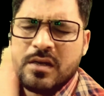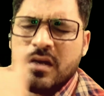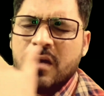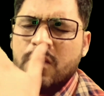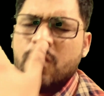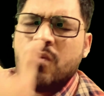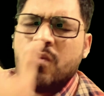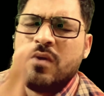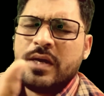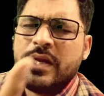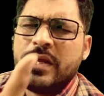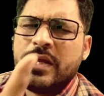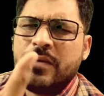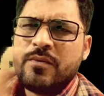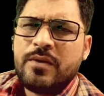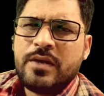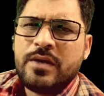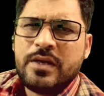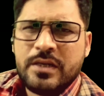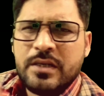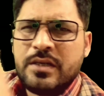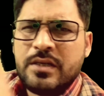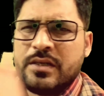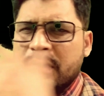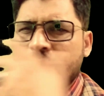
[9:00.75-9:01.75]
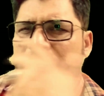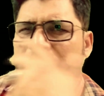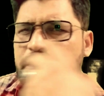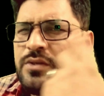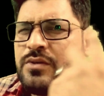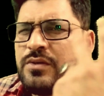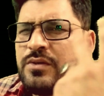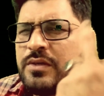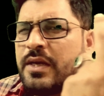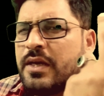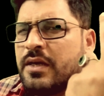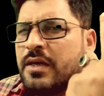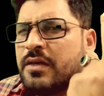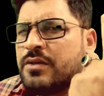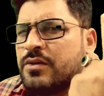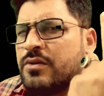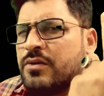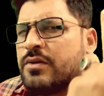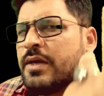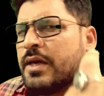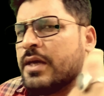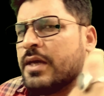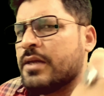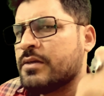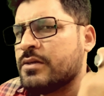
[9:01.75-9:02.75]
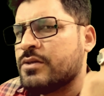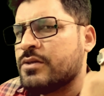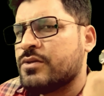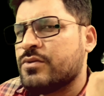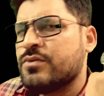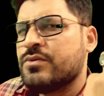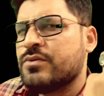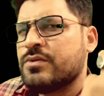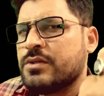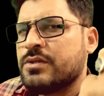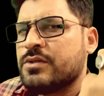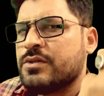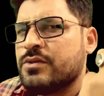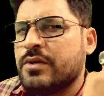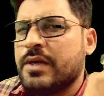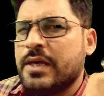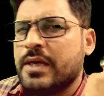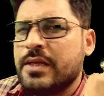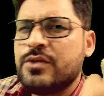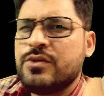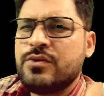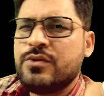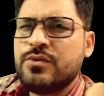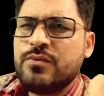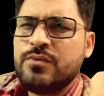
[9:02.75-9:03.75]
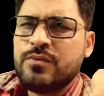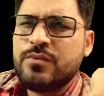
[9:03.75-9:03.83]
or whatever you can do